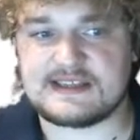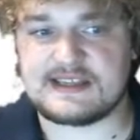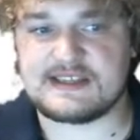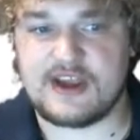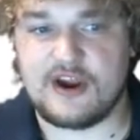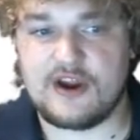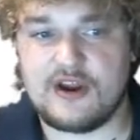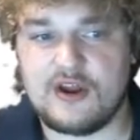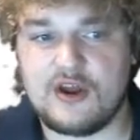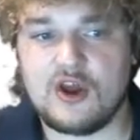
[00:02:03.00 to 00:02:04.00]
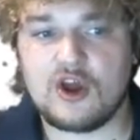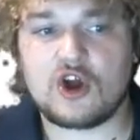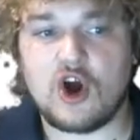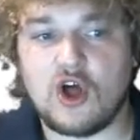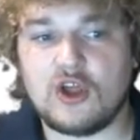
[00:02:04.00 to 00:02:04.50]
here,
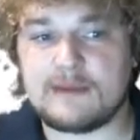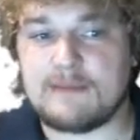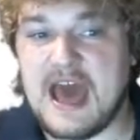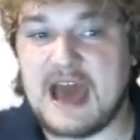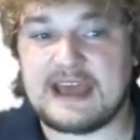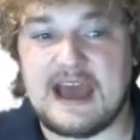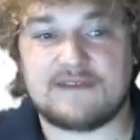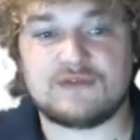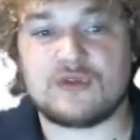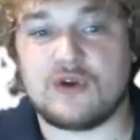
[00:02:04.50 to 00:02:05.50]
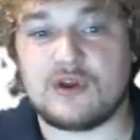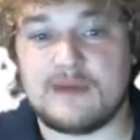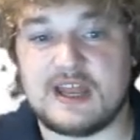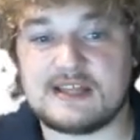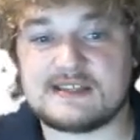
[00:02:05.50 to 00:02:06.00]
calling back after 30
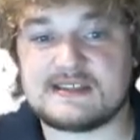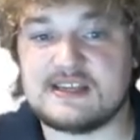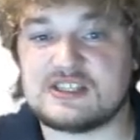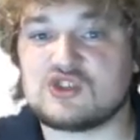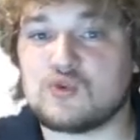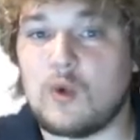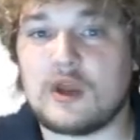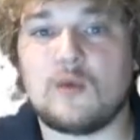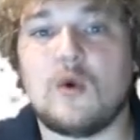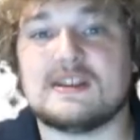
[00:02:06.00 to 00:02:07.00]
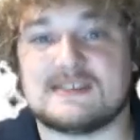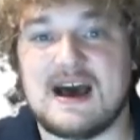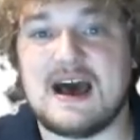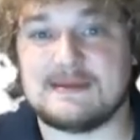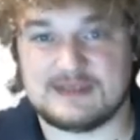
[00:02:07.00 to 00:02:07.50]
minutes is 21
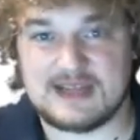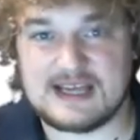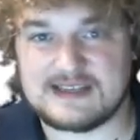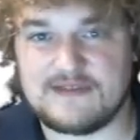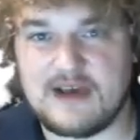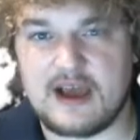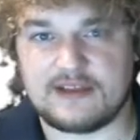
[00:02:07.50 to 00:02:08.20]
times less effective.